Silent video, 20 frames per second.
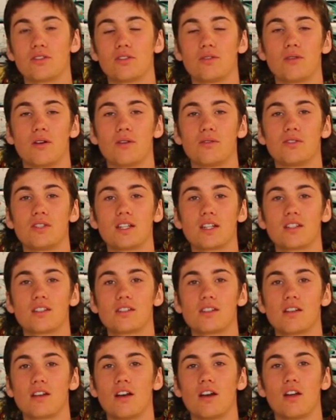
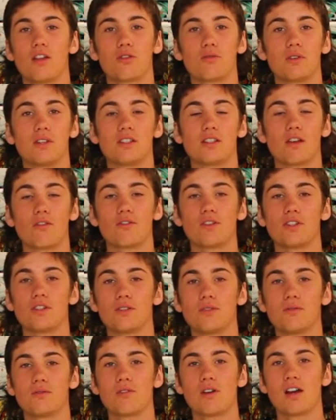
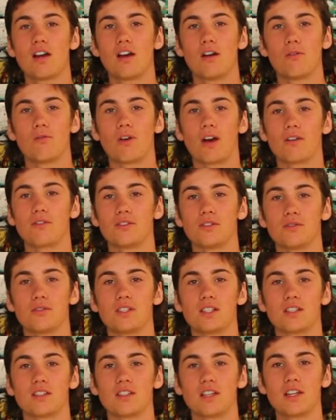
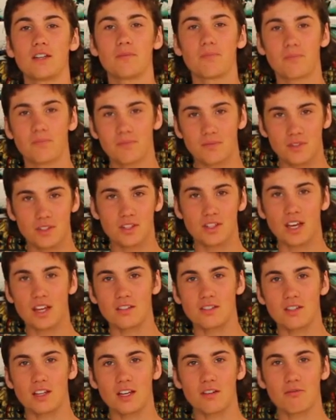206-372-5268.
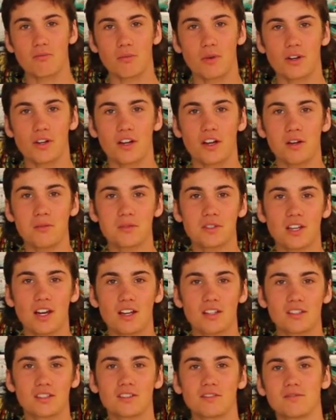Skate safe and wear your helmets,
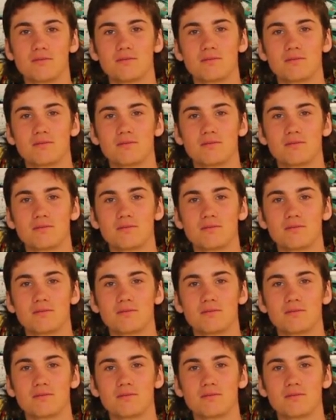guys.